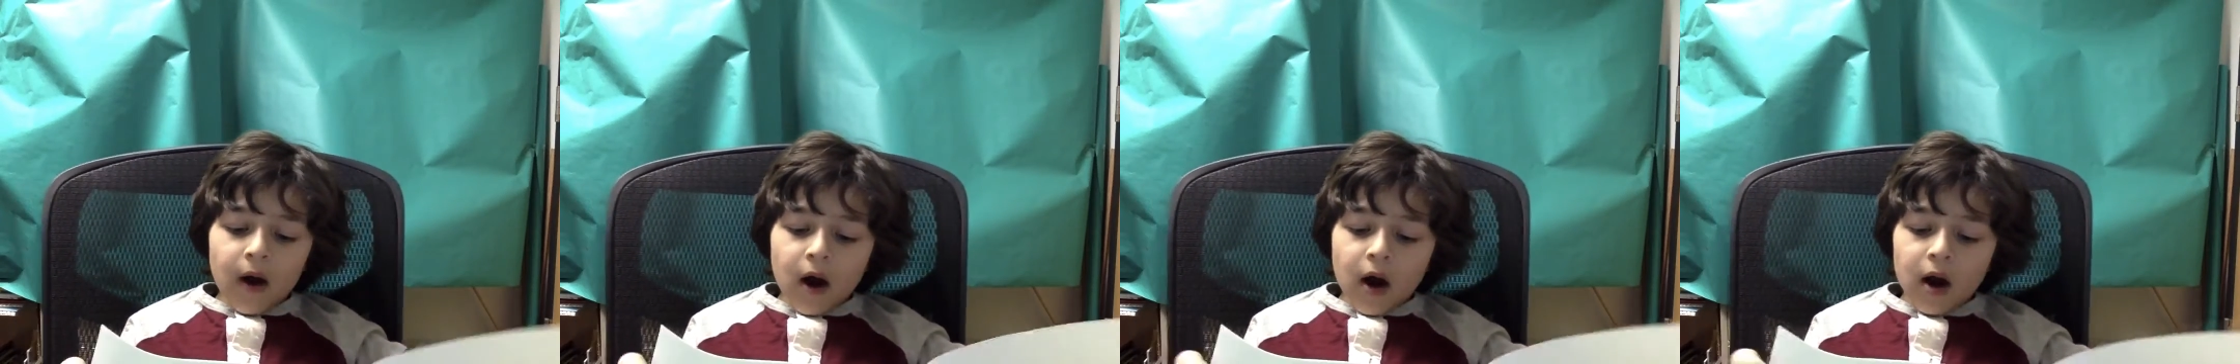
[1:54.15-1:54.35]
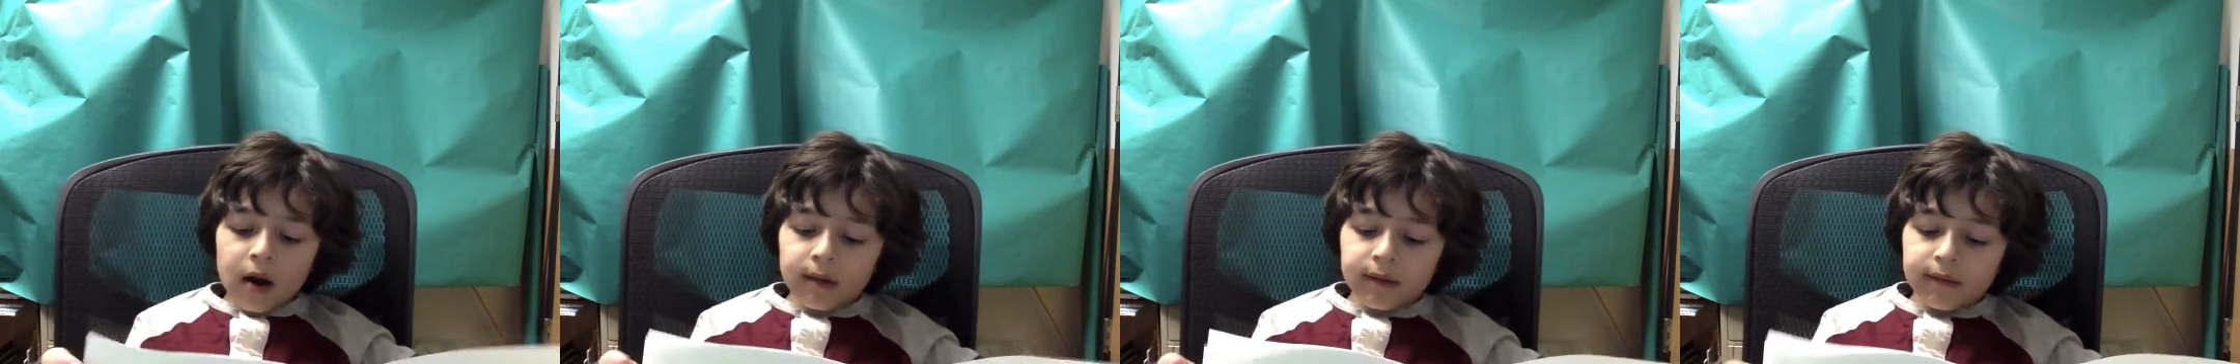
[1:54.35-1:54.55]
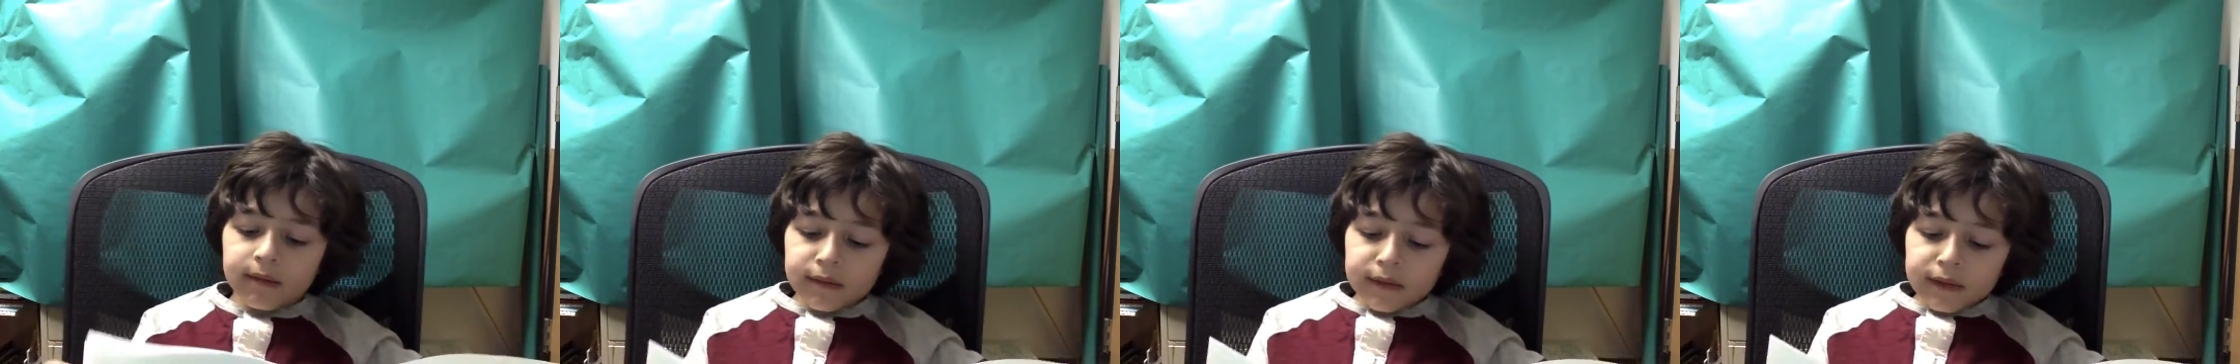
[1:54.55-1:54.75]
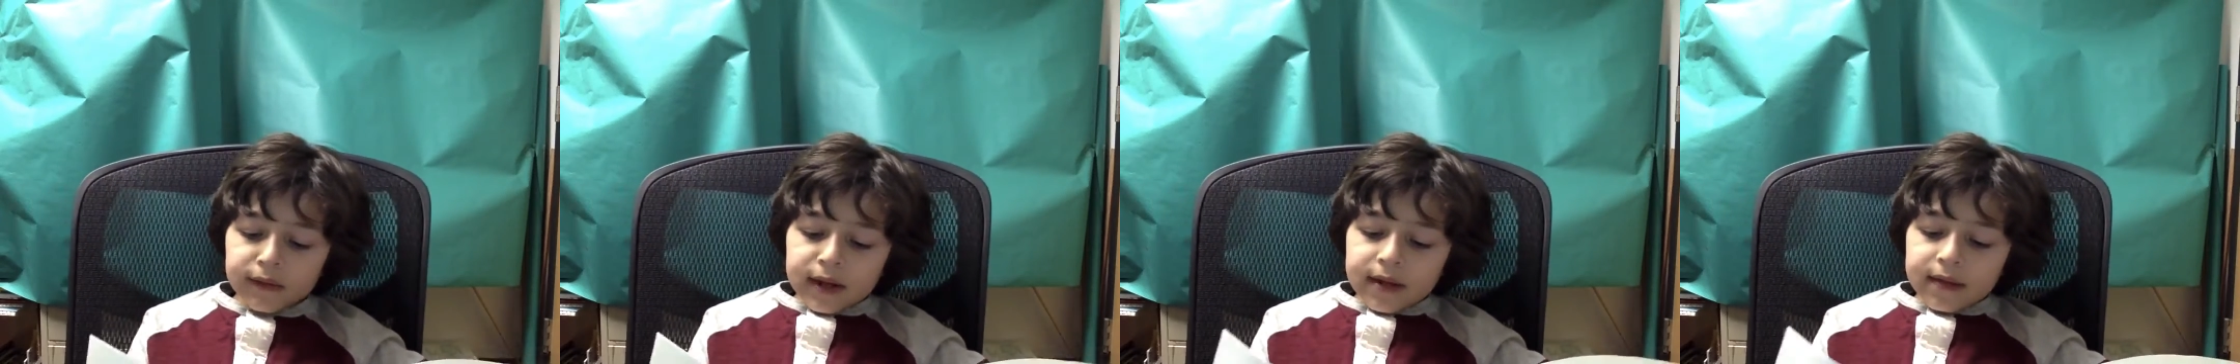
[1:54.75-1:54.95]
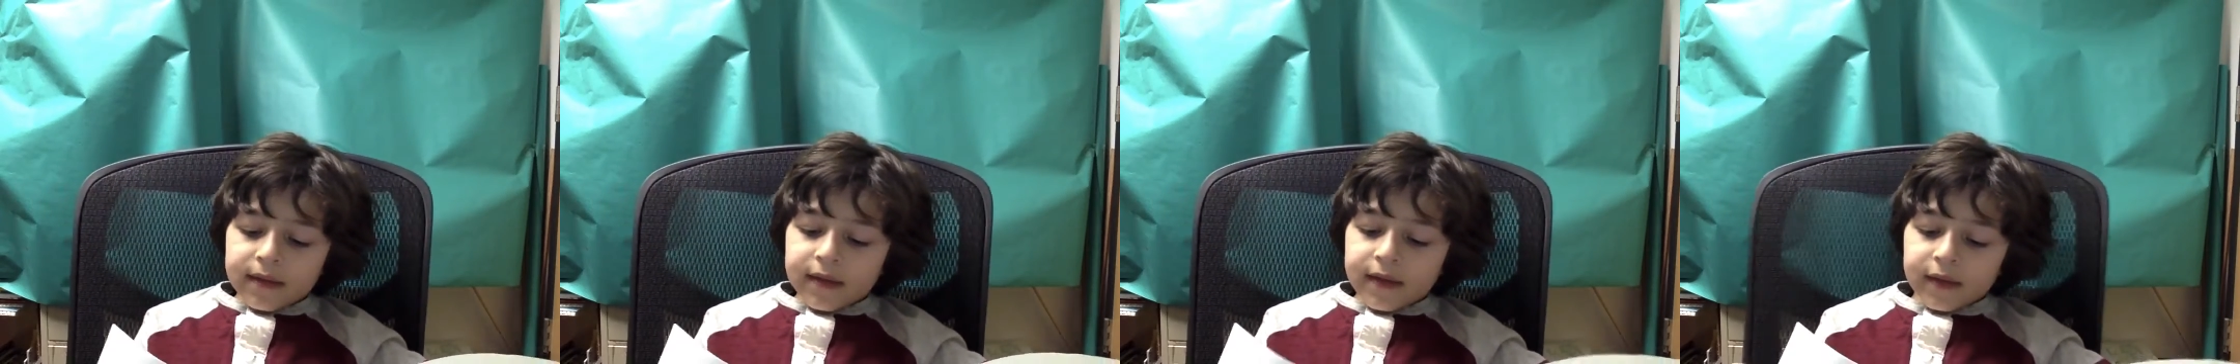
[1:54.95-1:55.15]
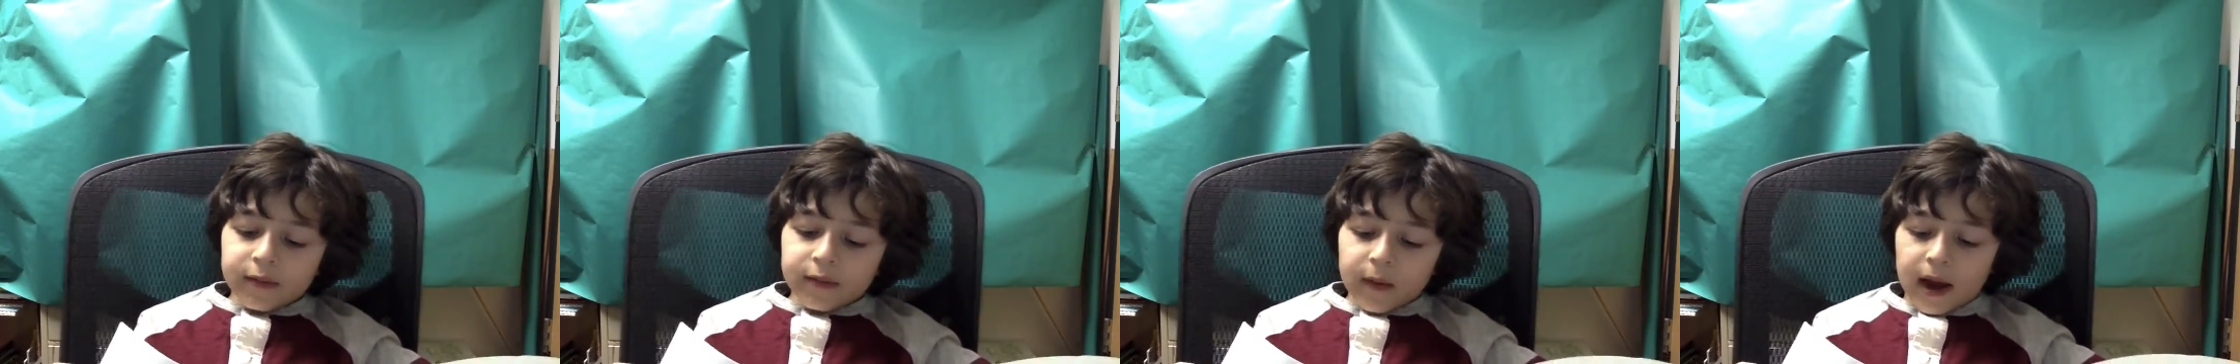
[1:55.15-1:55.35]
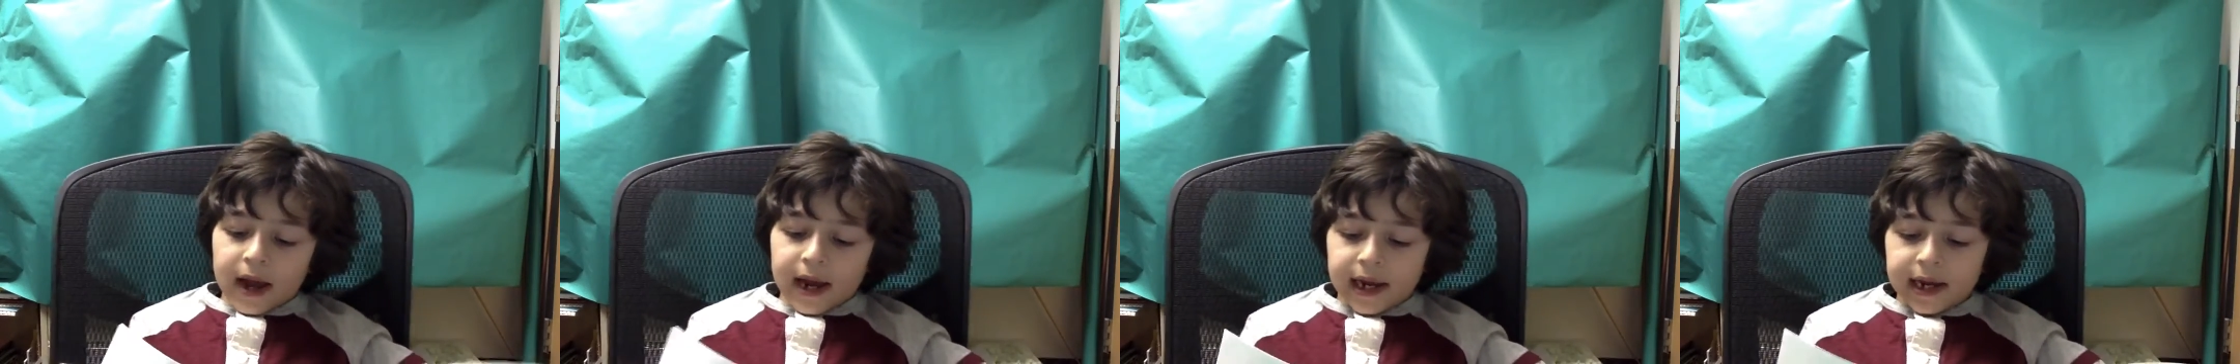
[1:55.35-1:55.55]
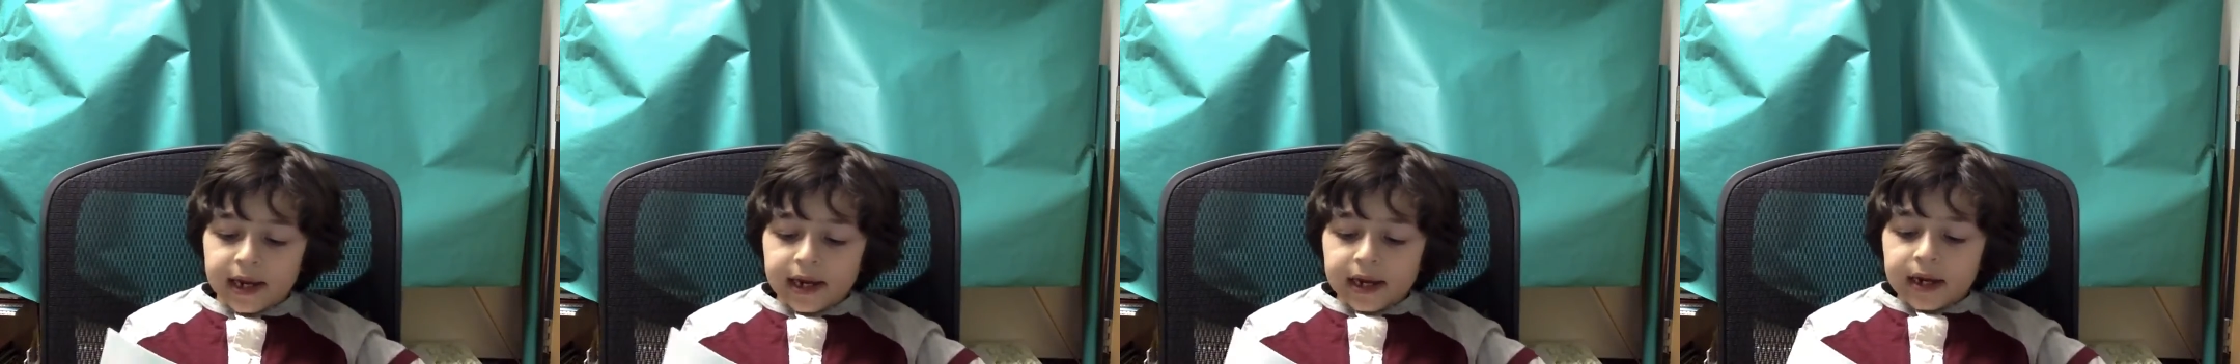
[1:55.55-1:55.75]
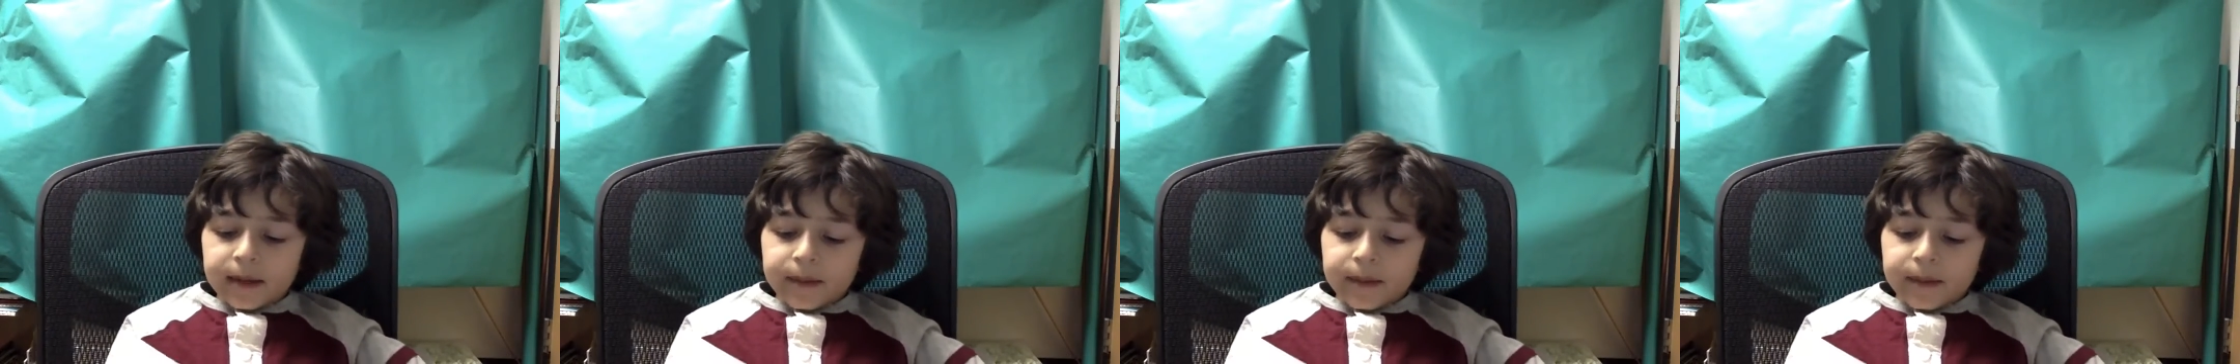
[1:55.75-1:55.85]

arms this way."